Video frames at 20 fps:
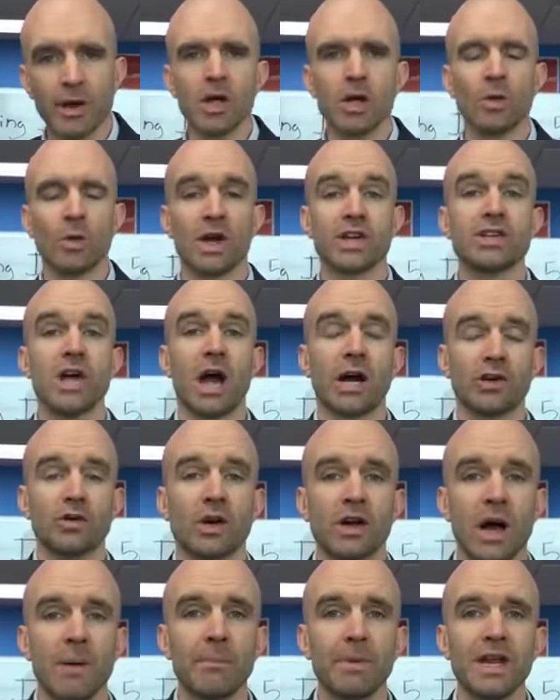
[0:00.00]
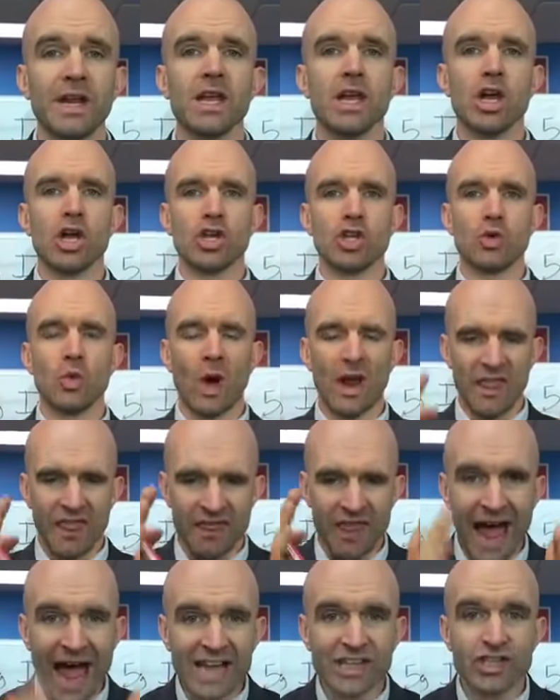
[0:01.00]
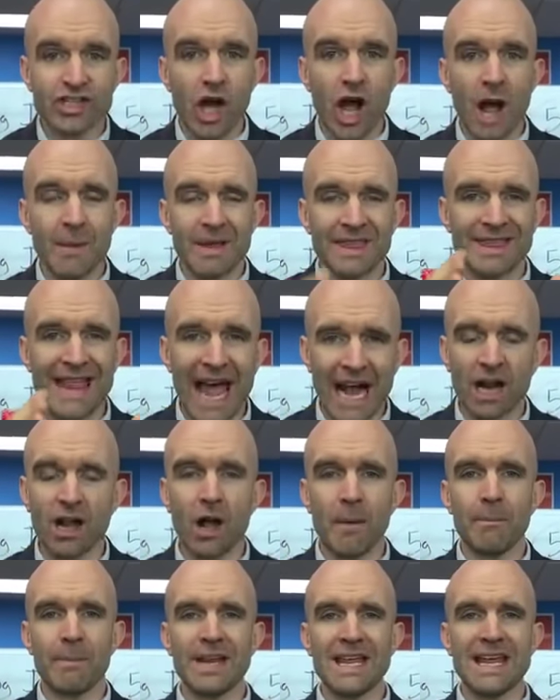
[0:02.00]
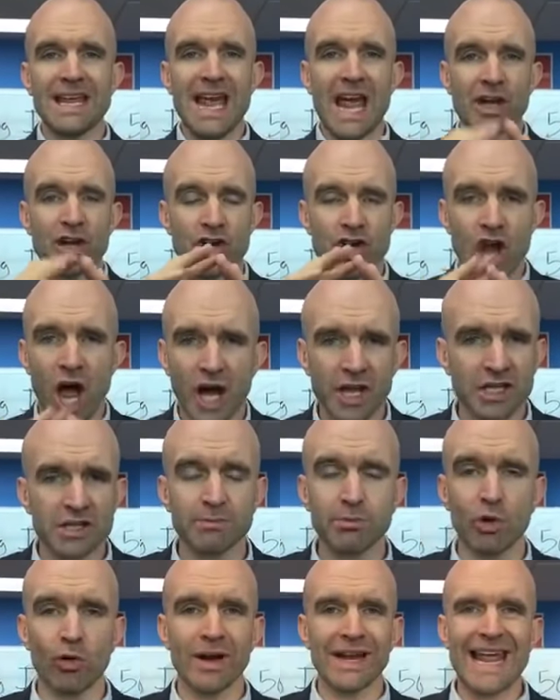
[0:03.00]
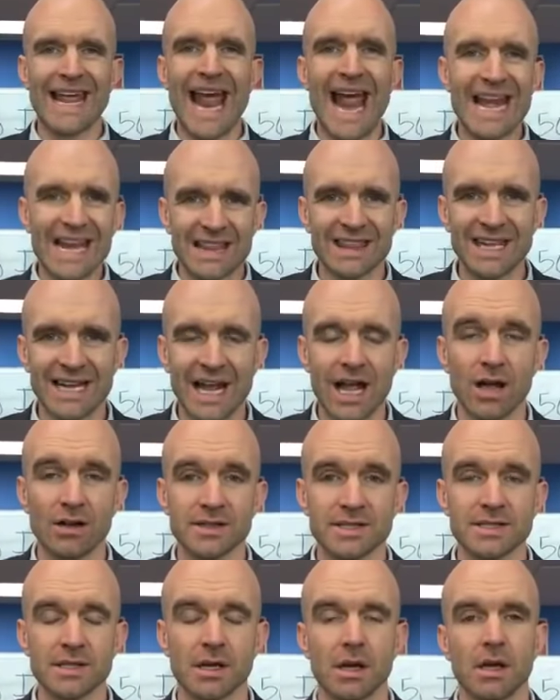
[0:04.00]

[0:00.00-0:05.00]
When you talk to a company, you want that job at that company, and you're not exploring anything else.